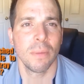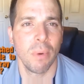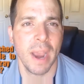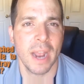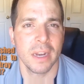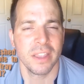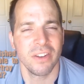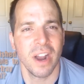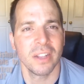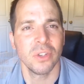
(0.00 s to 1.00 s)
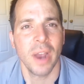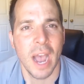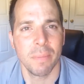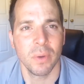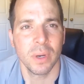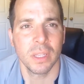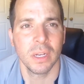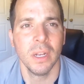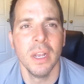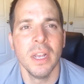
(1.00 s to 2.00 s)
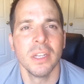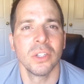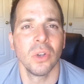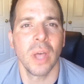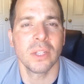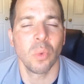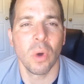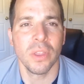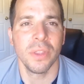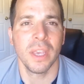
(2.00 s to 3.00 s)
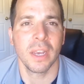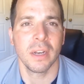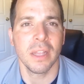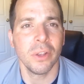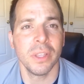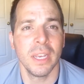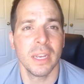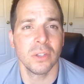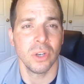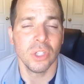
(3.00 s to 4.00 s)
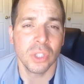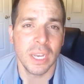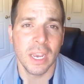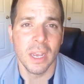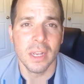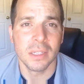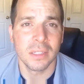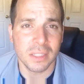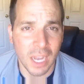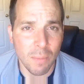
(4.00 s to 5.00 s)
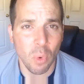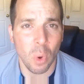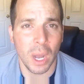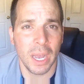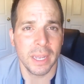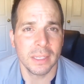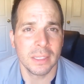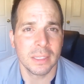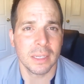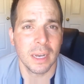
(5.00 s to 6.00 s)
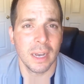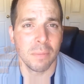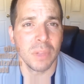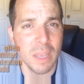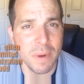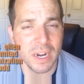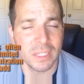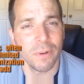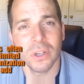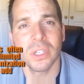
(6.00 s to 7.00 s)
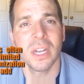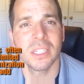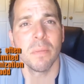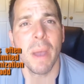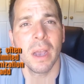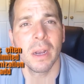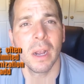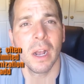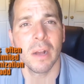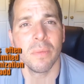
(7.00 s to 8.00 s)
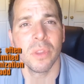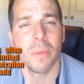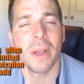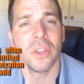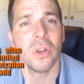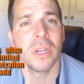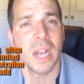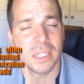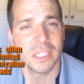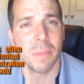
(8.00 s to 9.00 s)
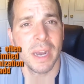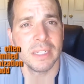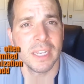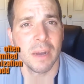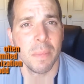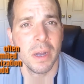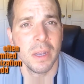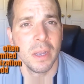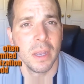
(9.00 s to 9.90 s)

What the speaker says: their brand, and they're not too happy with it. So that's one thing. Another thing is they're usually somewhat limited as far as the amount you can customize them.